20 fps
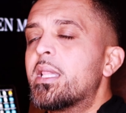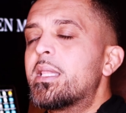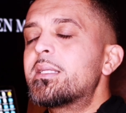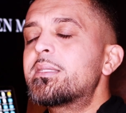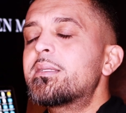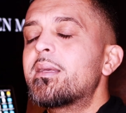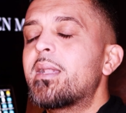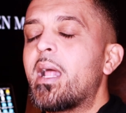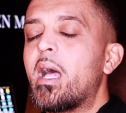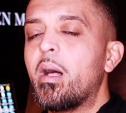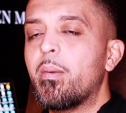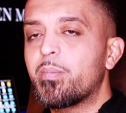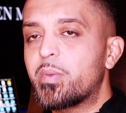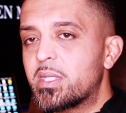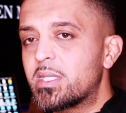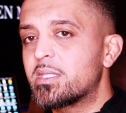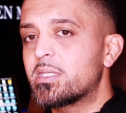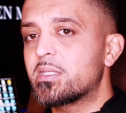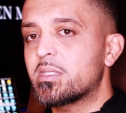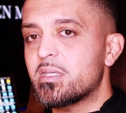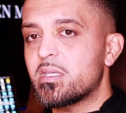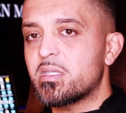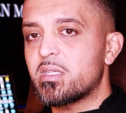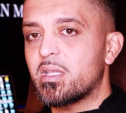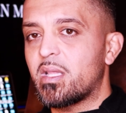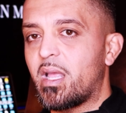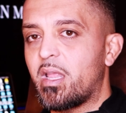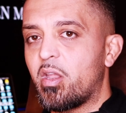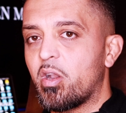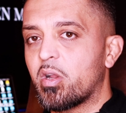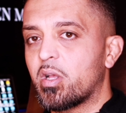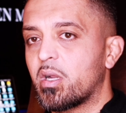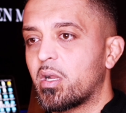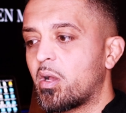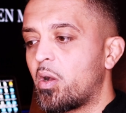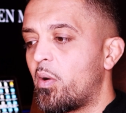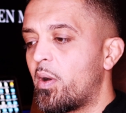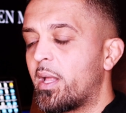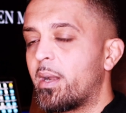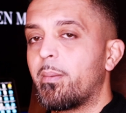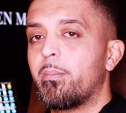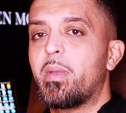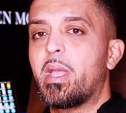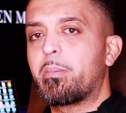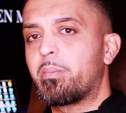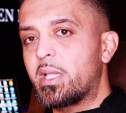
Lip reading: this could help the decision that you're going to go ahead and make.